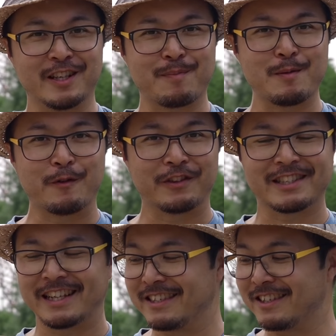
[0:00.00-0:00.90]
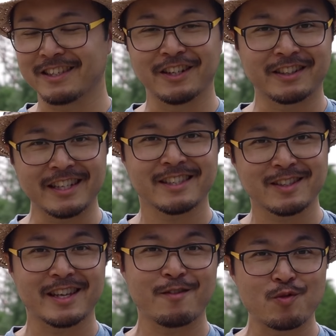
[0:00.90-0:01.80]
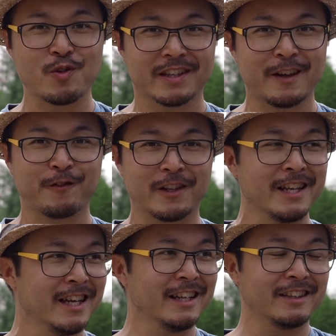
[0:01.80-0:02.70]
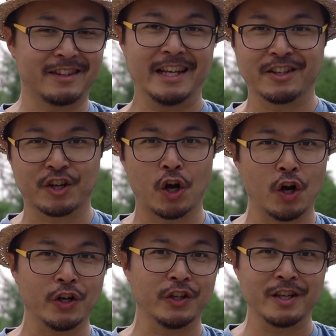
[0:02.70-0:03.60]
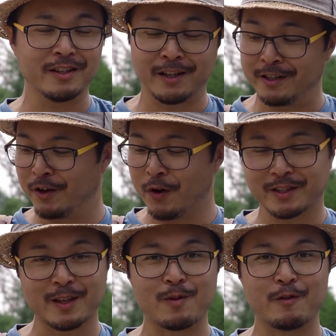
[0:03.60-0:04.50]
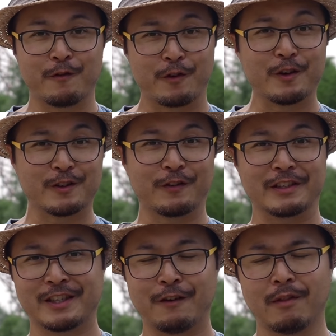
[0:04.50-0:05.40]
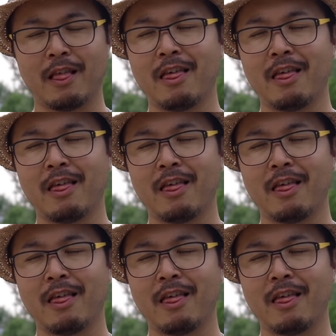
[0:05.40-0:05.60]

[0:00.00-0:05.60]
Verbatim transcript: hitting people with these lenses, you know, this thing will definitely dent the car and you know, hurt someone if you use of itself.